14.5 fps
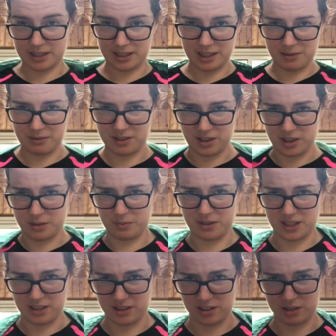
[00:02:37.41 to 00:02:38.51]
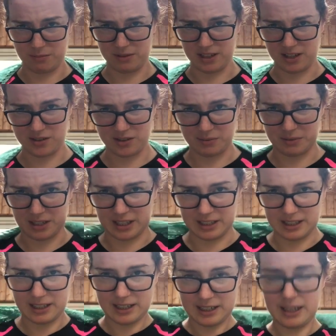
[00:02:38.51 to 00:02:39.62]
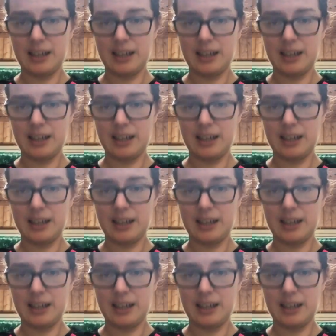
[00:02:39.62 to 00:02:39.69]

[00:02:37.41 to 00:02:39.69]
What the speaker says: I think it was 30%, 30% or something like that.